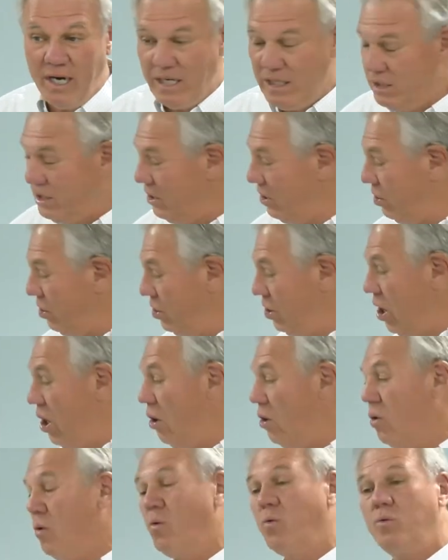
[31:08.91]
And it just
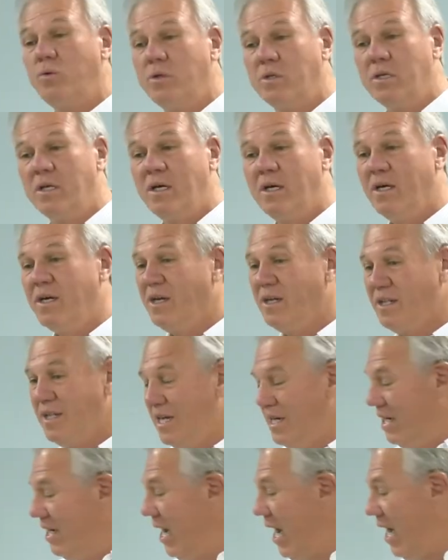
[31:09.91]
shows
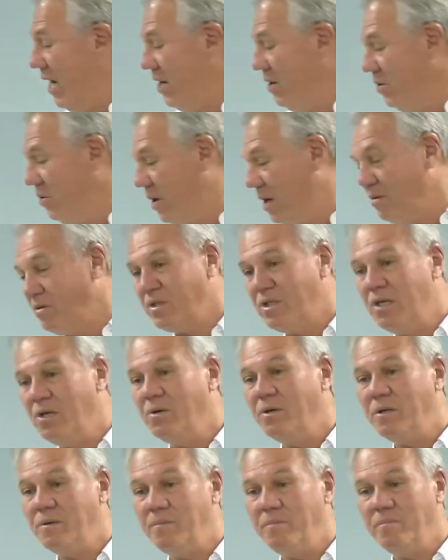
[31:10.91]
that God knew what He was
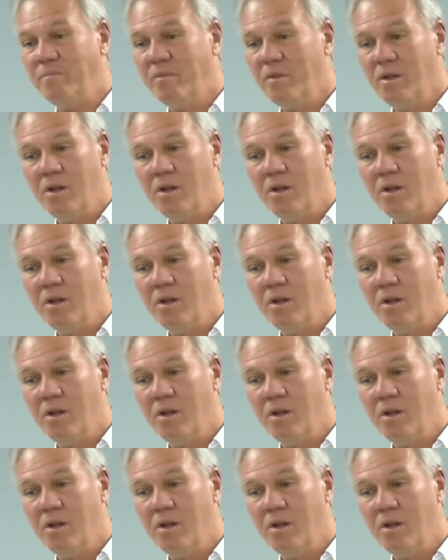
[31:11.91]
doing